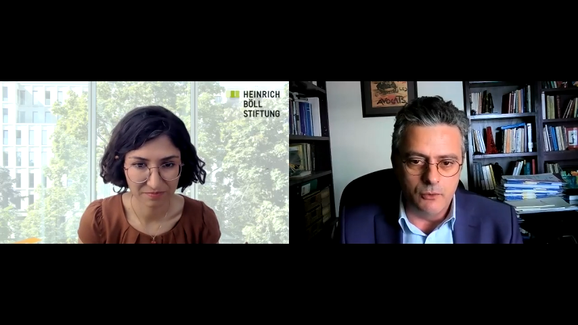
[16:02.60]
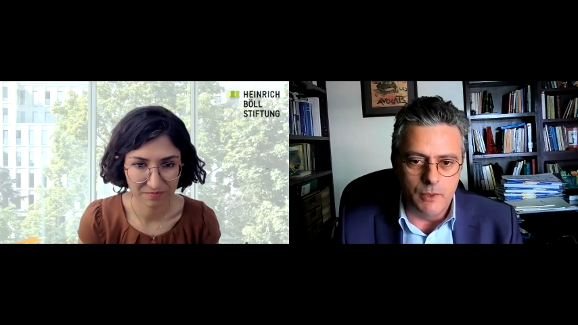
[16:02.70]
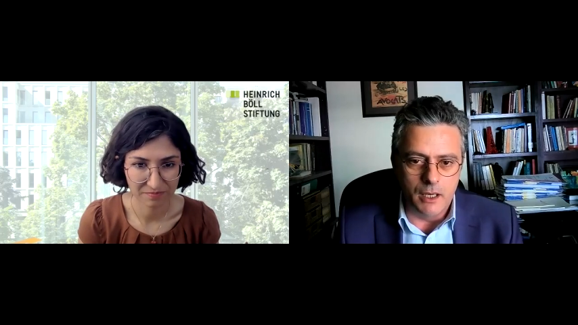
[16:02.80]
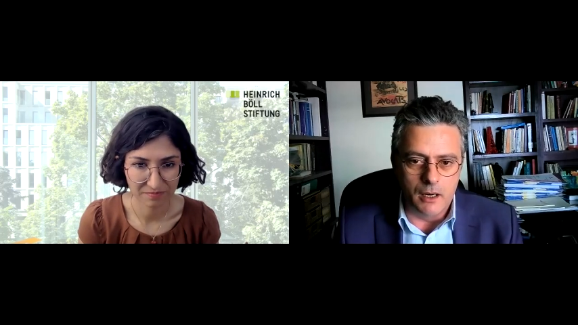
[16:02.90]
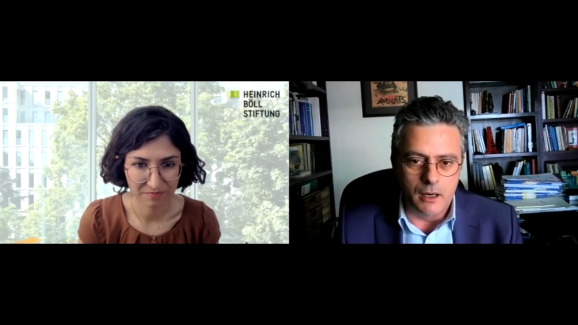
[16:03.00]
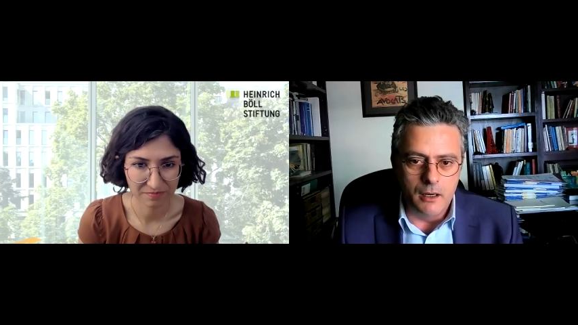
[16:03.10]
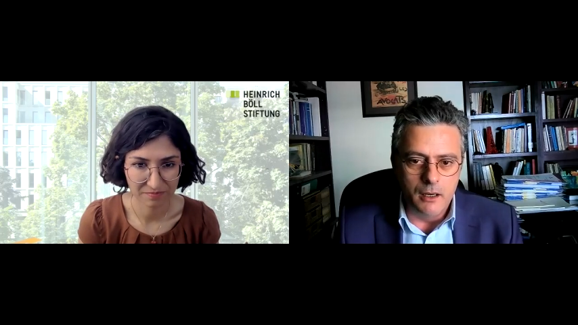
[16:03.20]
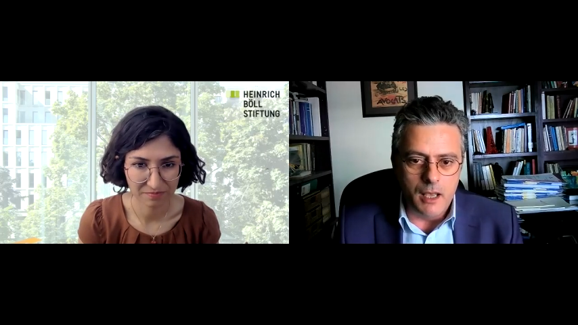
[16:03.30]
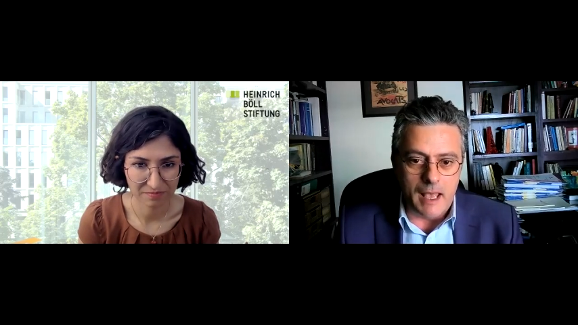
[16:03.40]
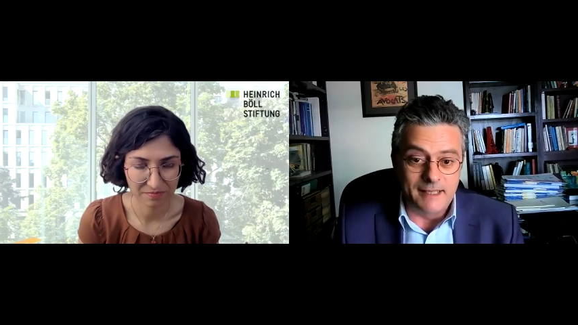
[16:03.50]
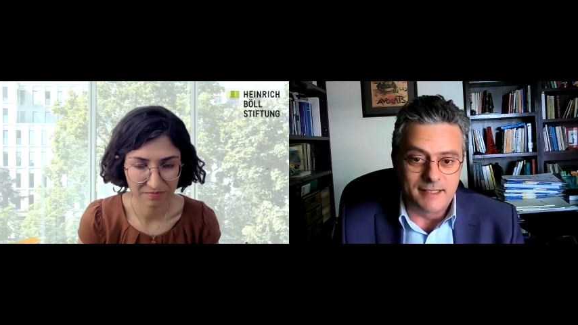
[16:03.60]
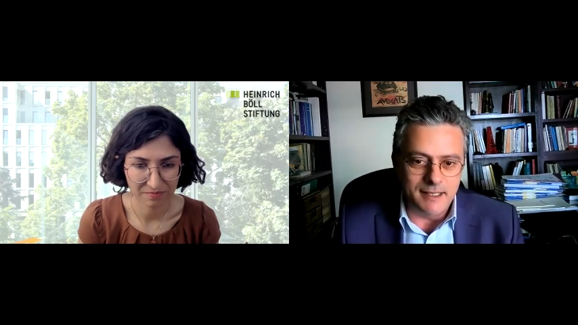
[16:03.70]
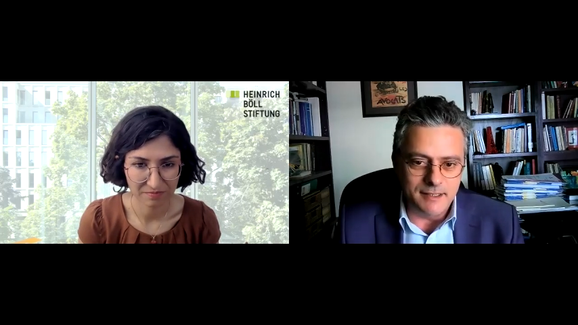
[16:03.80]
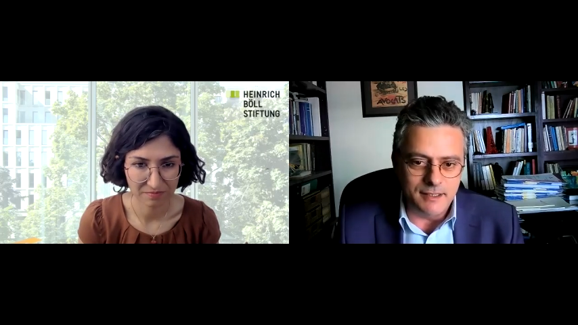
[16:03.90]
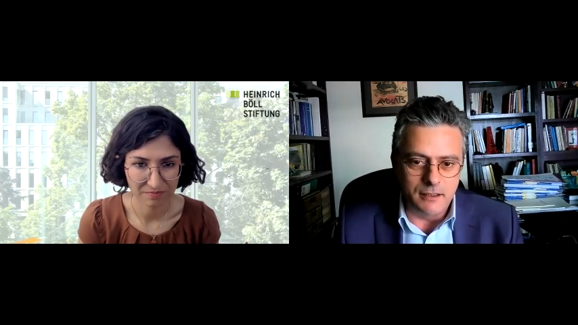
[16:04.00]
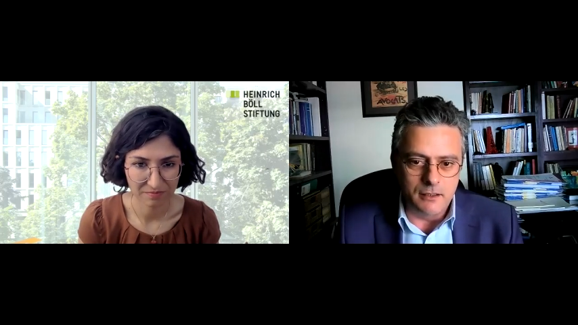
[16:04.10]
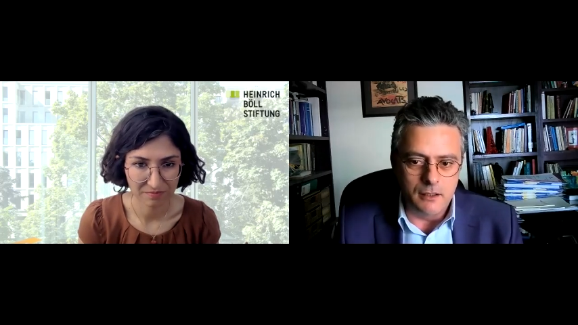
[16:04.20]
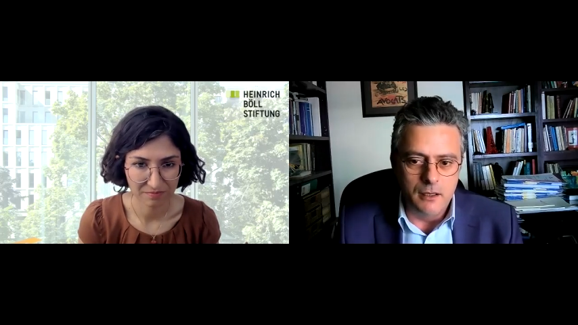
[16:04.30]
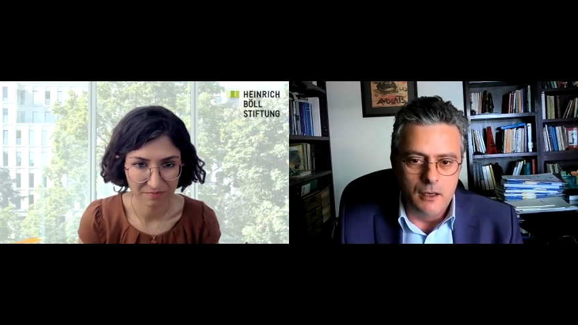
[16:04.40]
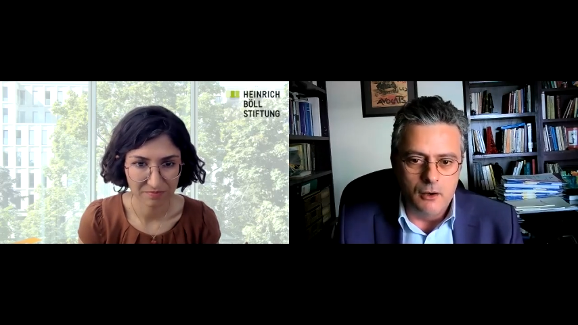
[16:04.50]
Speaker 1: and we are assessing
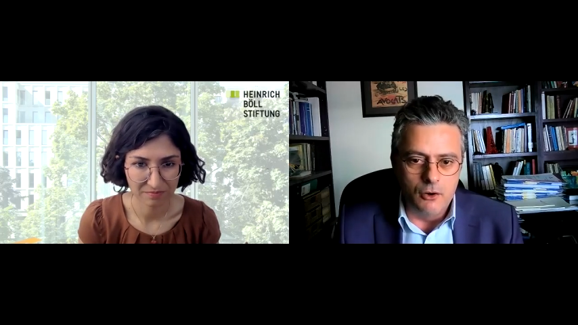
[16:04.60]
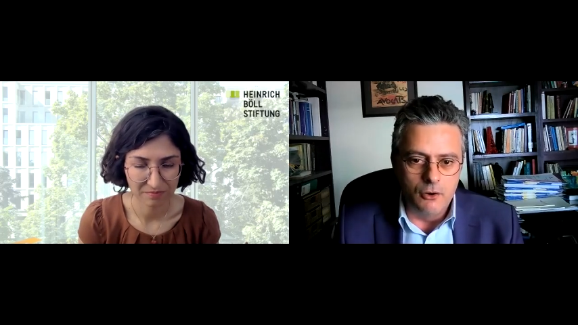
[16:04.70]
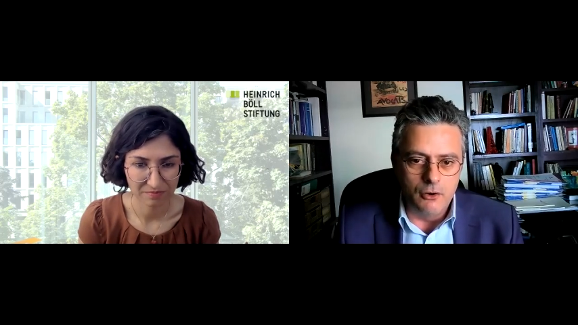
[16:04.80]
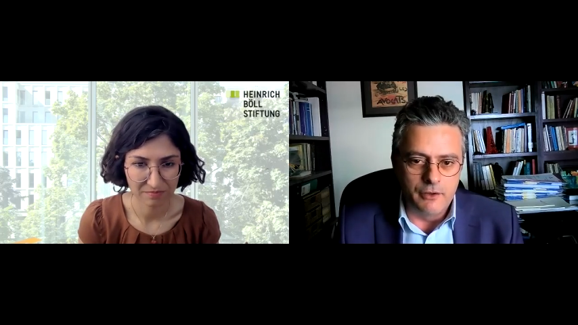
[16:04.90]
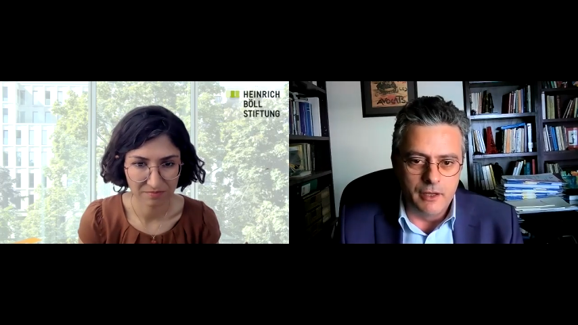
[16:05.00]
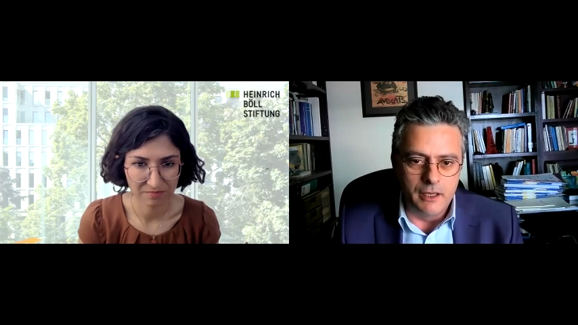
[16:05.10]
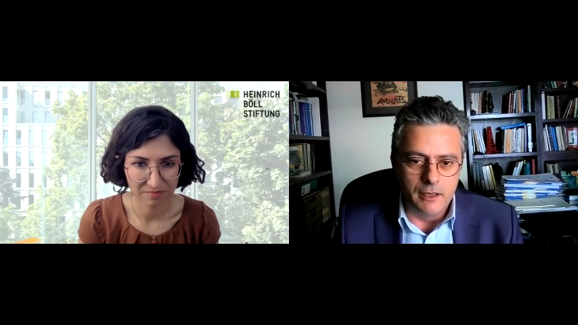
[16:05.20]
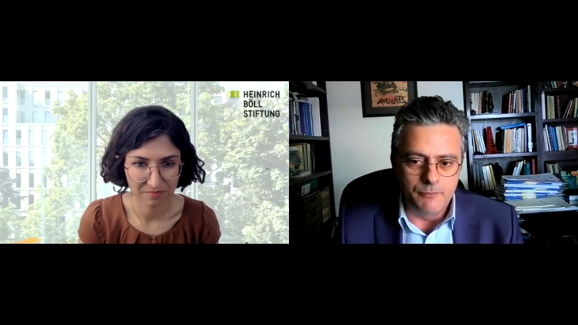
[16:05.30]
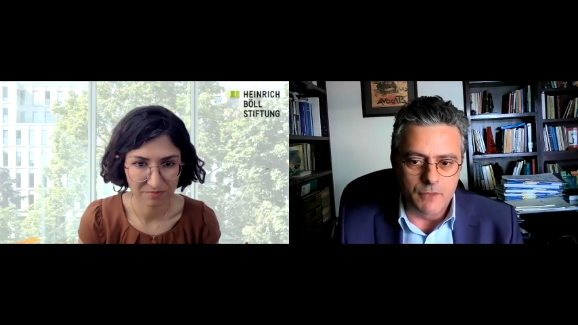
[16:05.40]
all the uh,